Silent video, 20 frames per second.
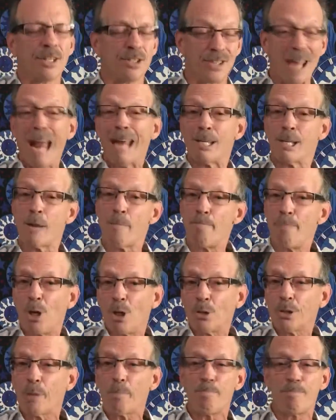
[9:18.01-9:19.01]
designed to
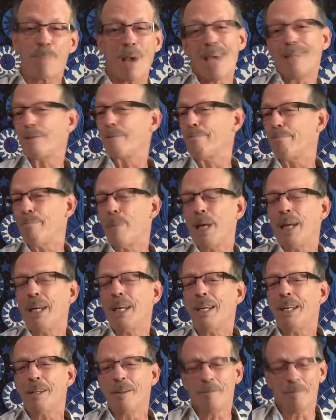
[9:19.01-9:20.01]
build a better
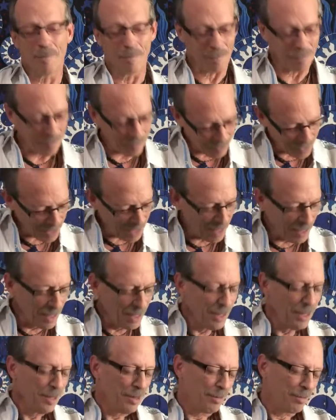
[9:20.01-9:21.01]
me.
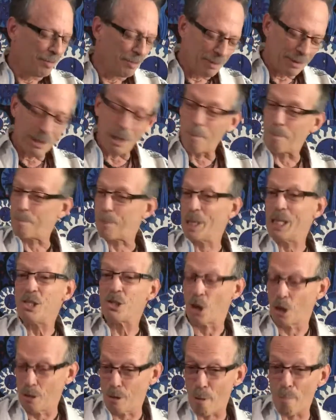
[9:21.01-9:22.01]
They're
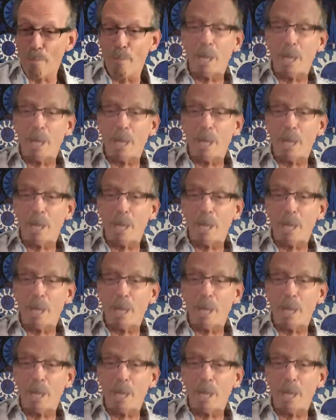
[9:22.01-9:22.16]
preaching to